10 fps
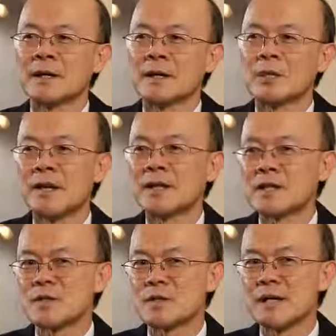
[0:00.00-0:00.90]
What
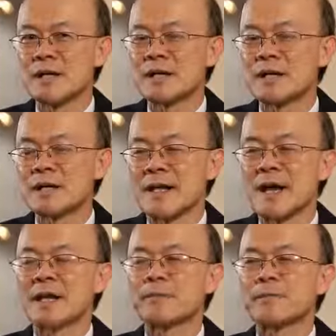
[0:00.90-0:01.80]
this means is
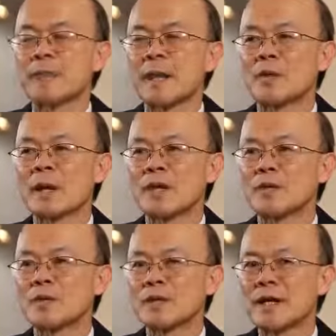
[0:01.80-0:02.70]
that when
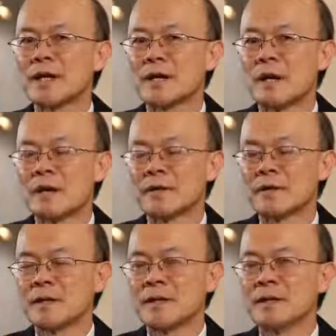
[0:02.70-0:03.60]
you think of
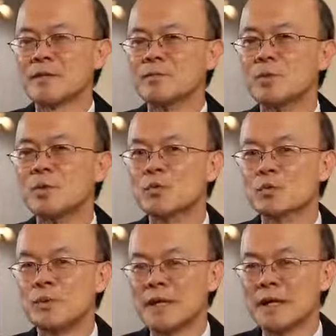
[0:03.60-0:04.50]
its
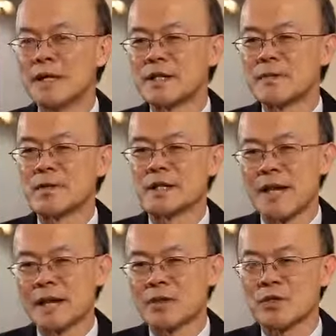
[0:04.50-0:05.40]
movement in its
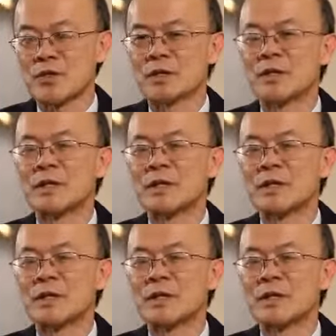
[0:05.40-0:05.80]
protection,